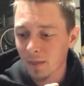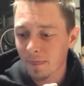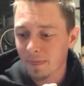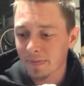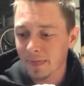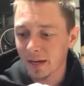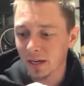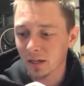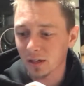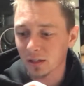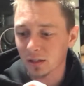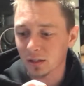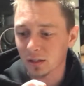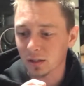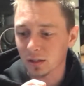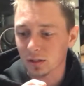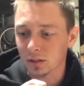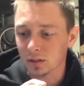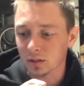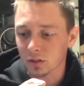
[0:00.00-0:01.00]

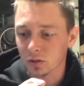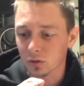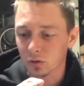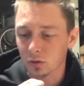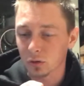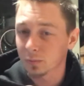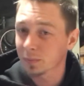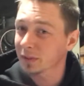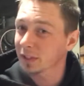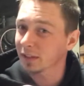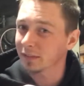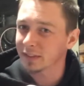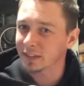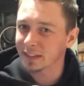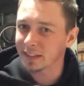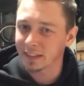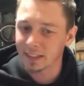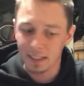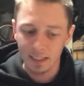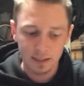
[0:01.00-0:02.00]
there's groups of
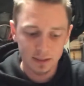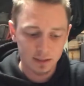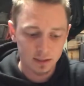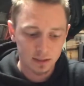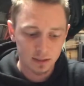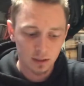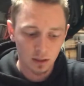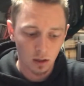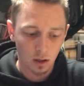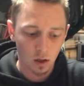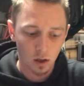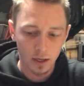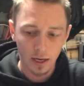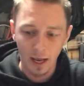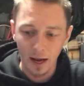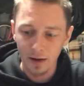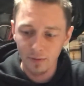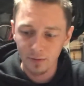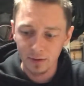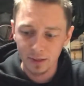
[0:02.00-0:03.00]
6 on
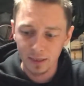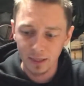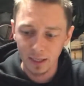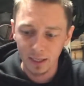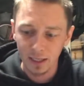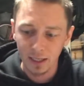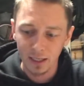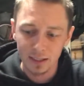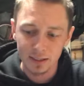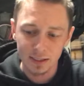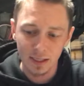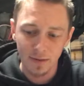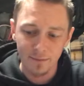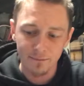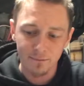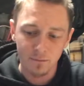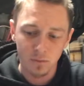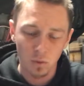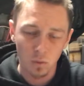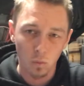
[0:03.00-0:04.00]
everything
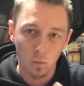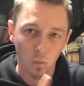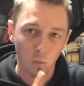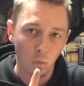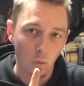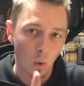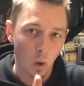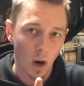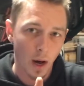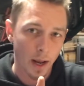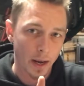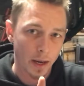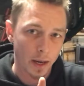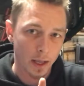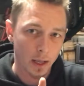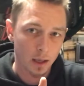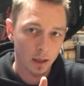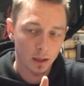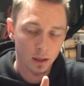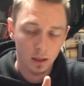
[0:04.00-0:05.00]
except for 1.
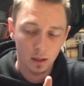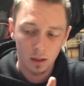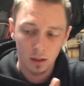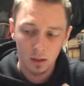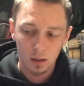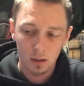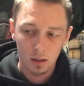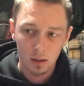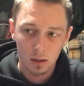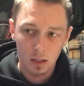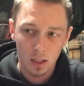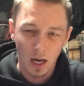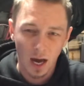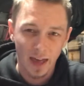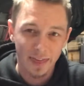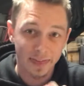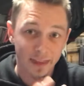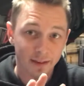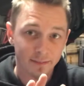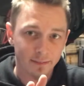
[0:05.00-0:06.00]
I
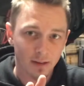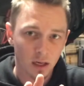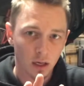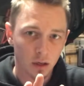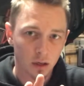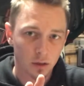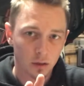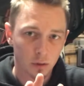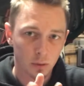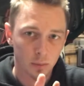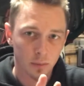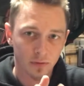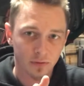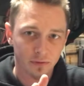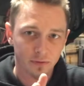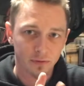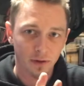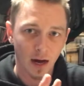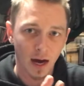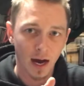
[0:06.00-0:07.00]
think I got a group of
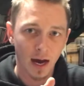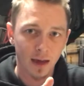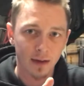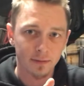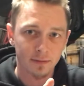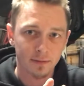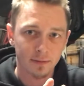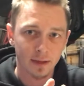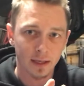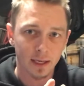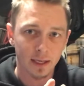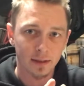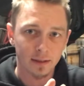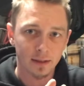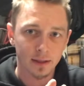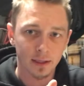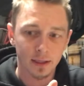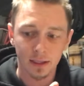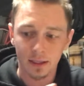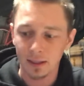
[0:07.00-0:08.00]
5
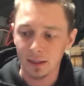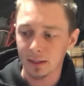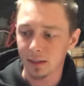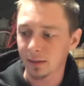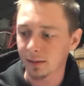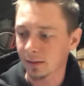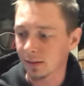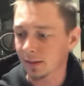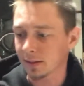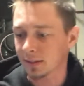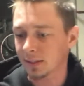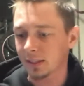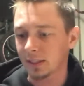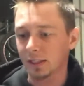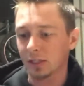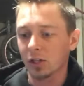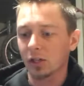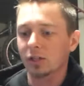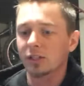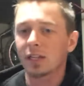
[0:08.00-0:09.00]
in this
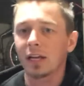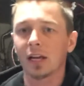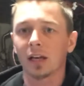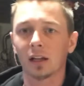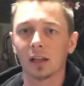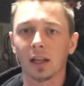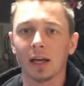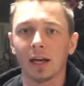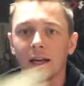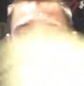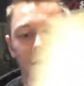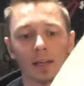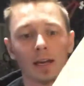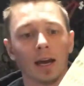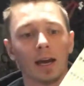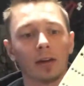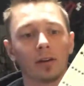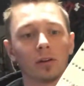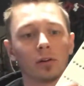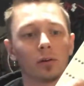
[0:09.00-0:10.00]
inner tail light. Yeah,
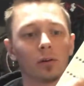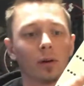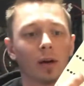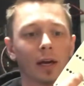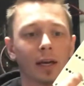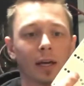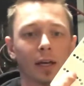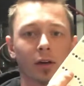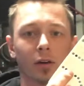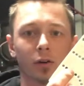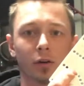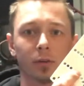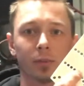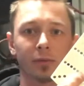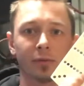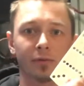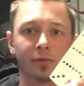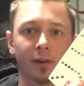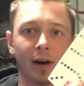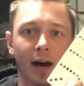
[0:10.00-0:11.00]
I do. I got a group
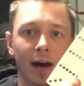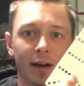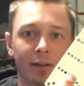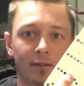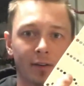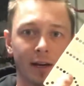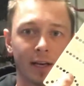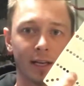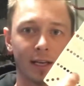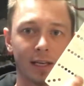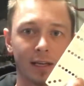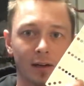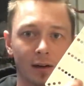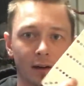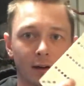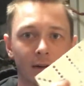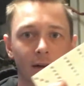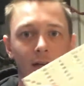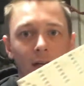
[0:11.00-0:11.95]
of 5 right here.